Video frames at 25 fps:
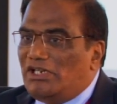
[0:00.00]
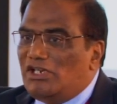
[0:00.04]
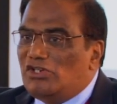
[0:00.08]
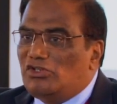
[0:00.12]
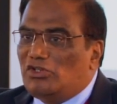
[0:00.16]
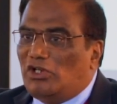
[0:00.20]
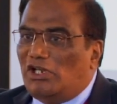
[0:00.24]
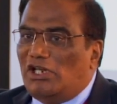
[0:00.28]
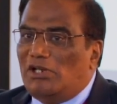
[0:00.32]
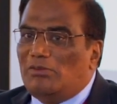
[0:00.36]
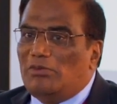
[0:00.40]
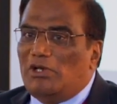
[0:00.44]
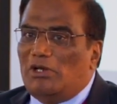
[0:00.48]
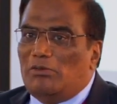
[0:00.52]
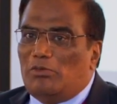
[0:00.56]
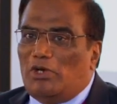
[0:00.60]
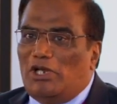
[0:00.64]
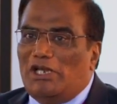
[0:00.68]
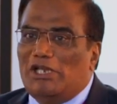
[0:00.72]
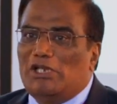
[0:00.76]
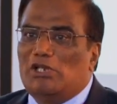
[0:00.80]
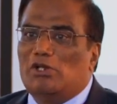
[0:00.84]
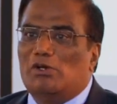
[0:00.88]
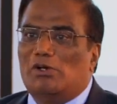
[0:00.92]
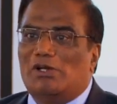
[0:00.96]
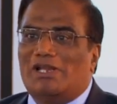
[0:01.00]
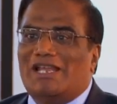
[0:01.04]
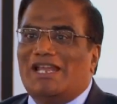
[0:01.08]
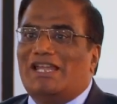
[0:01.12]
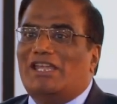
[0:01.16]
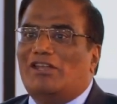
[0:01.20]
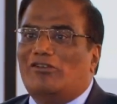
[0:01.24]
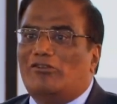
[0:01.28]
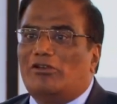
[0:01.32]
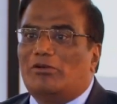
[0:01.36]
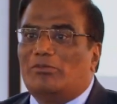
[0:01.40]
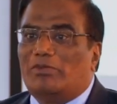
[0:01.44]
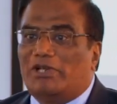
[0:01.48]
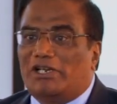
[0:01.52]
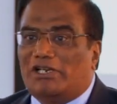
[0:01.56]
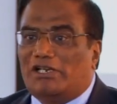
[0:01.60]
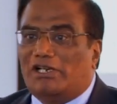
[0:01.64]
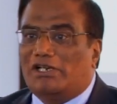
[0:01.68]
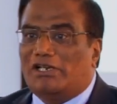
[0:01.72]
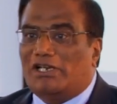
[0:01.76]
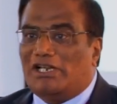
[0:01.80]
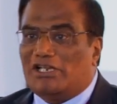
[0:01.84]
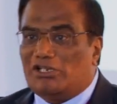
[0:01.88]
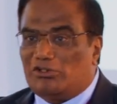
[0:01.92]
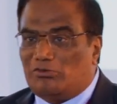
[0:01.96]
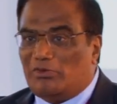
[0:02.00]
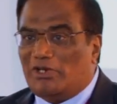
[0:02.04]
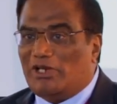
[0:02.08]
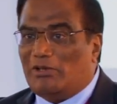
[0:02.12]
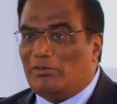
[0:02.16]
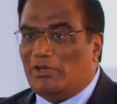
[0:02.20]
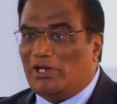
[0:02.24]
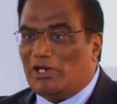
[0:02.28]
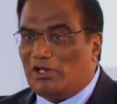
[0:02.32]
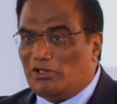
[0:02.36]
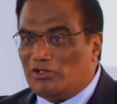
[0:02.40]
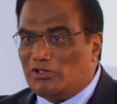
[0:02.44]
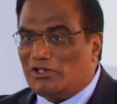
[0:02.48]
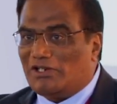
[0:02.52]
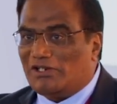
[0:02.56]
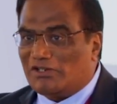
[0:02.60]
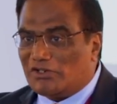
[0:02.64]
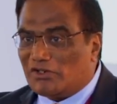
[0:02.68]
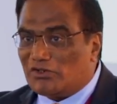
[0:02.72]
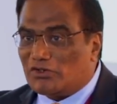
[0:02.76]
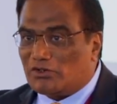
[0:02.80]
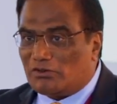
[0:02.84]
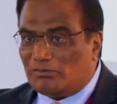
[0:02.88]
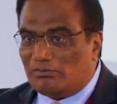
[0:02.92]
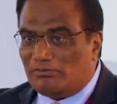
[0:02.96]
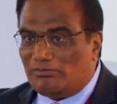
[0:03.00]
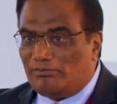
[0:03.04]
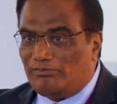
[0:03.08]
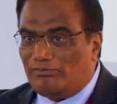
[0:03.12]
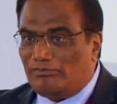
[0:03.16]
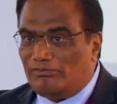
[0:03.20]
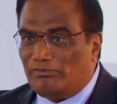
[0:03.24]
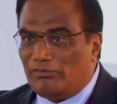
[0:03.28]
insoluble molecule can never be recognized by a biological system.